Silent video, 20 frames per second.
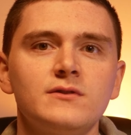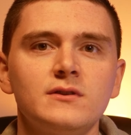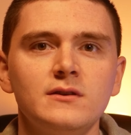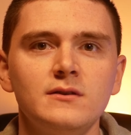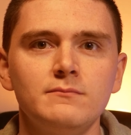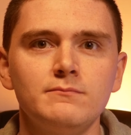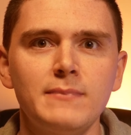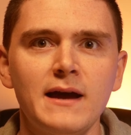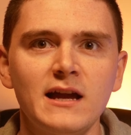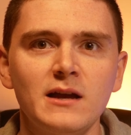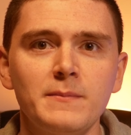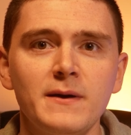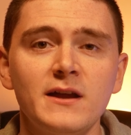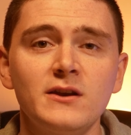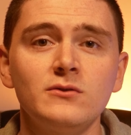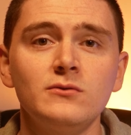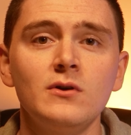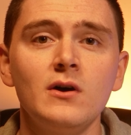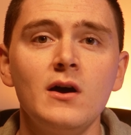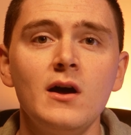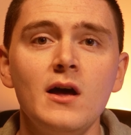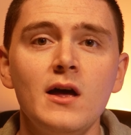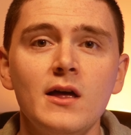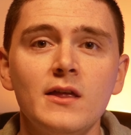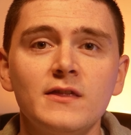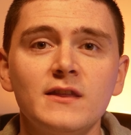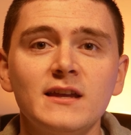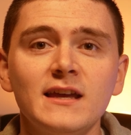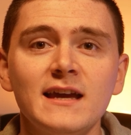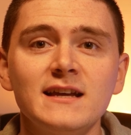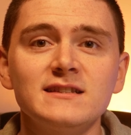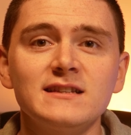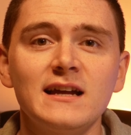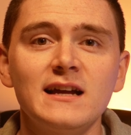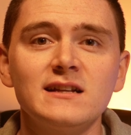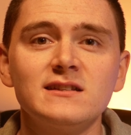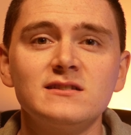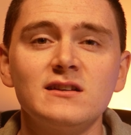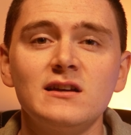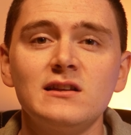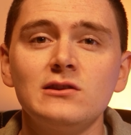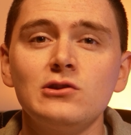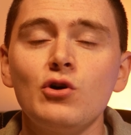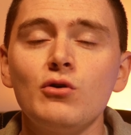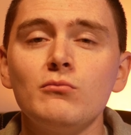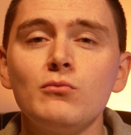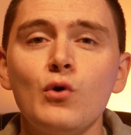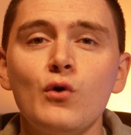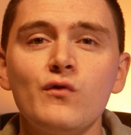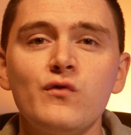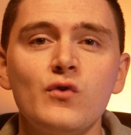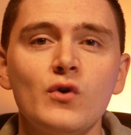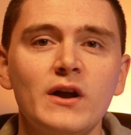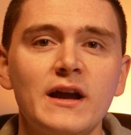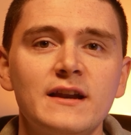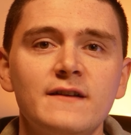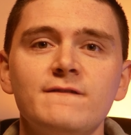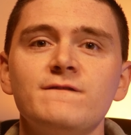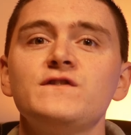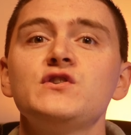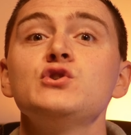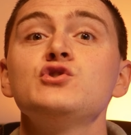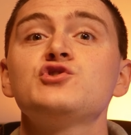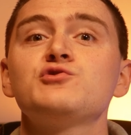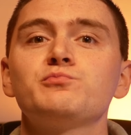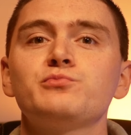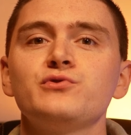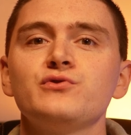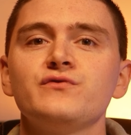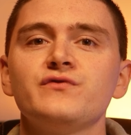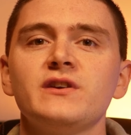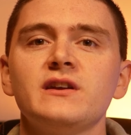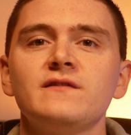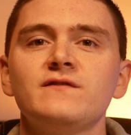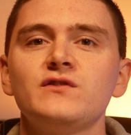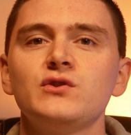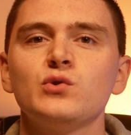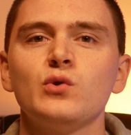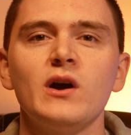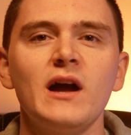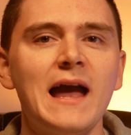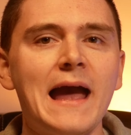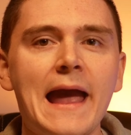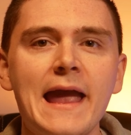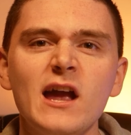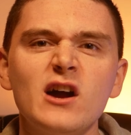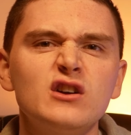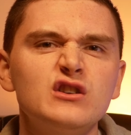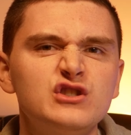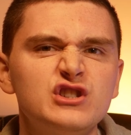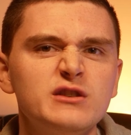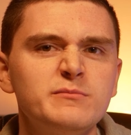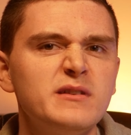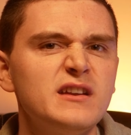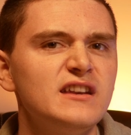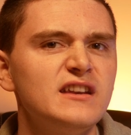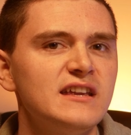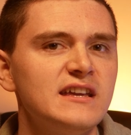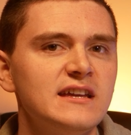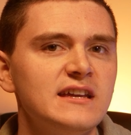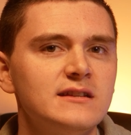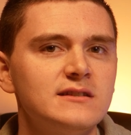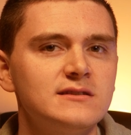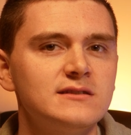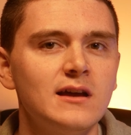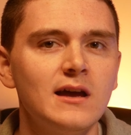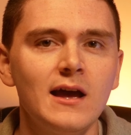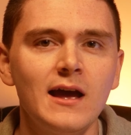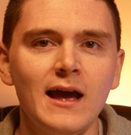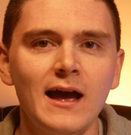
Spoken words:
of the back panel. The case adds a lot more for kind of future-proofing for your ARGB needs,